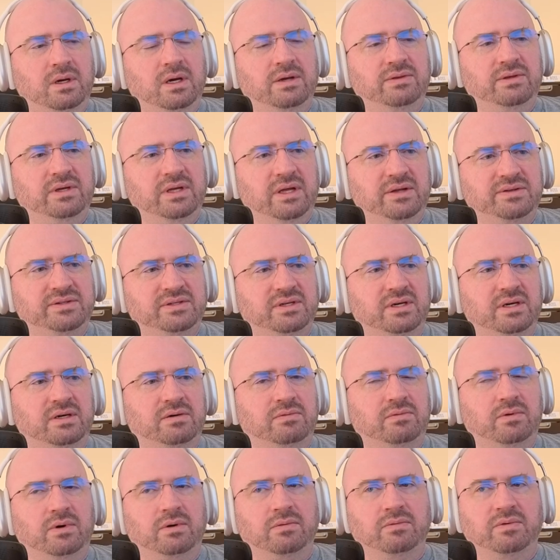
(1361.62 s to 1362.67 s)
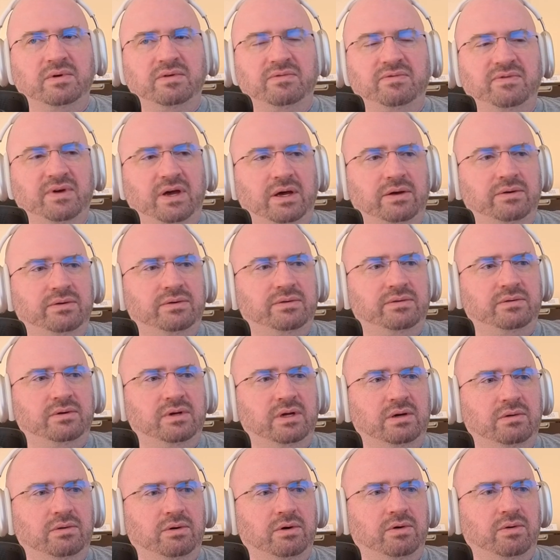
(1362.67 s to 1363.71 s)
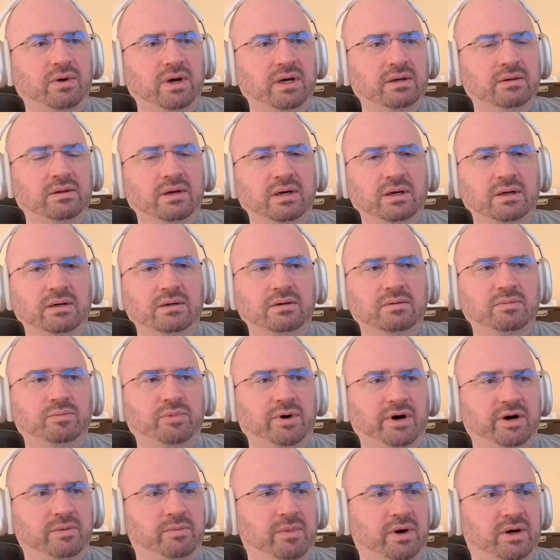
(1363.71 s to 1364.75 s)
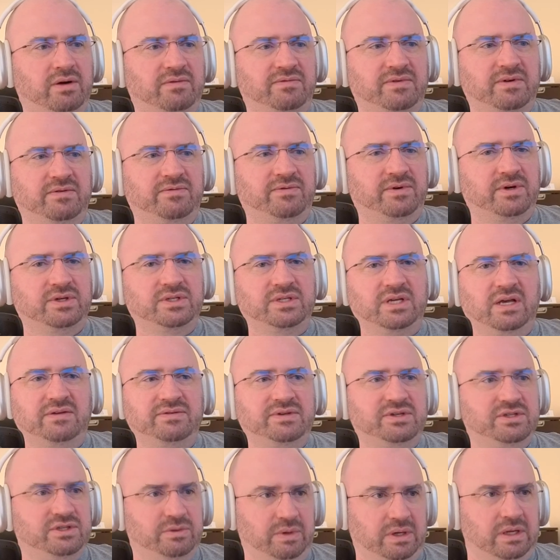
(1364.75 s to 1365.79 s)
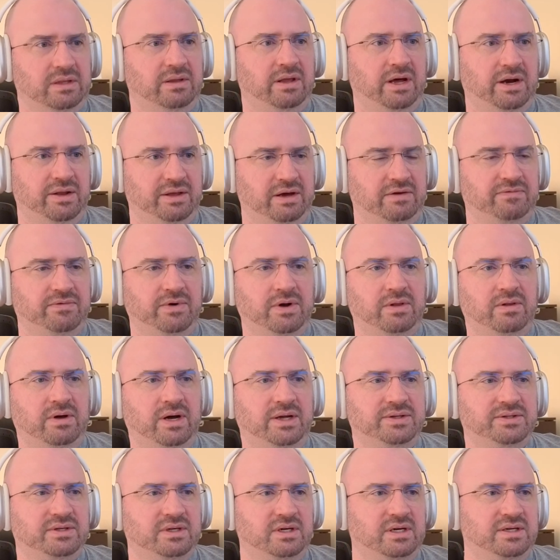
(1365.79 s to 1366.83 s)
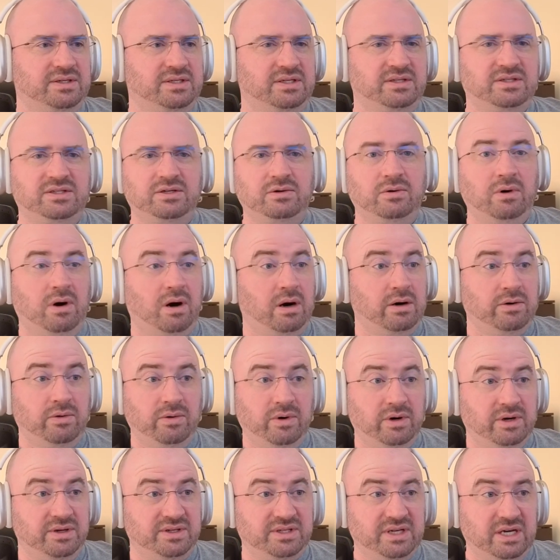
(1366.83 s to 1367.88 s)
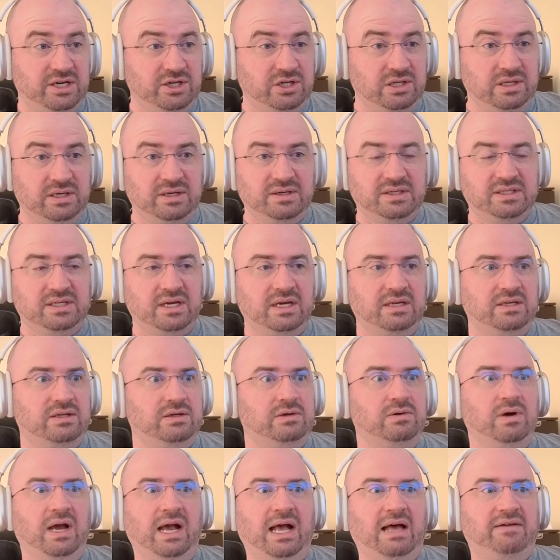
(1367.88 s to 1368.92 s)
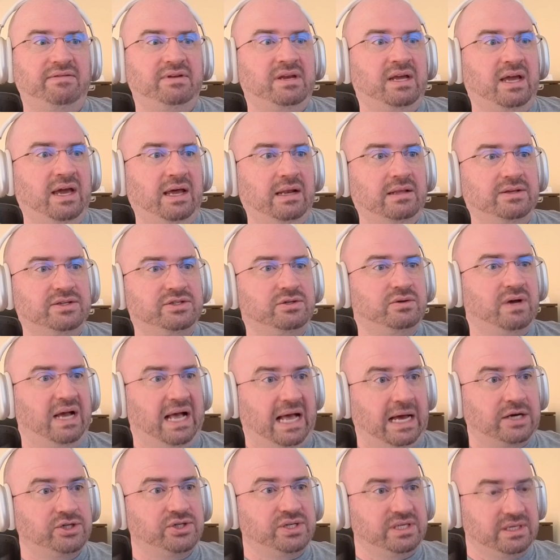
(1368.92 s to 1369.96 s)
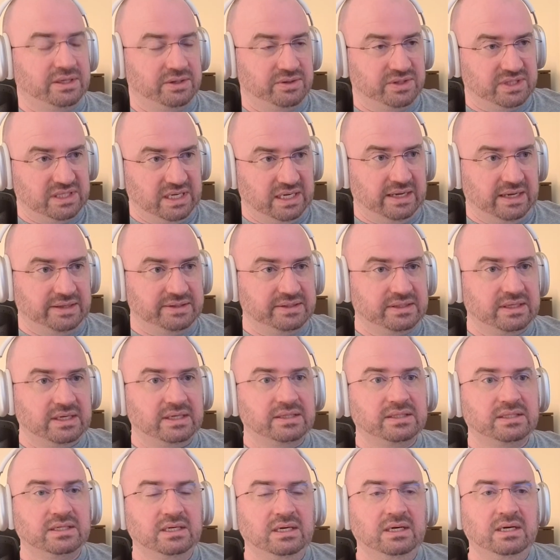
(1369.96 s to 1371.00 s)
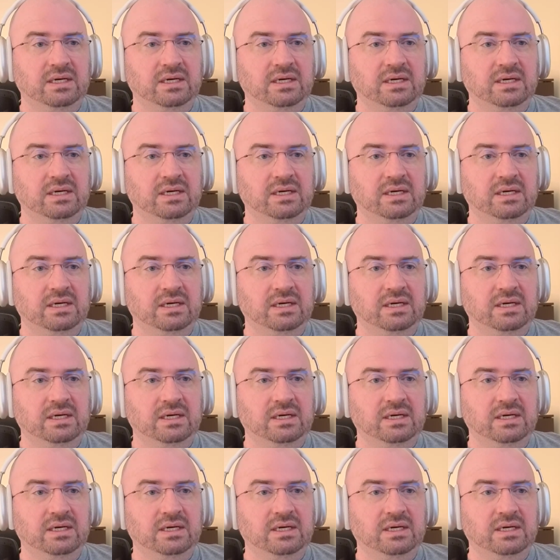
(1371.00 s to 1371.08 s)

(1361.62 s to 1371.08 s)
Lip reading: I think that's like where we found, a great like product market fit for ourselves, is doing a lot of that for clients. Like, because it's so hard organizationally to say, do you have an analyst who actually understands this?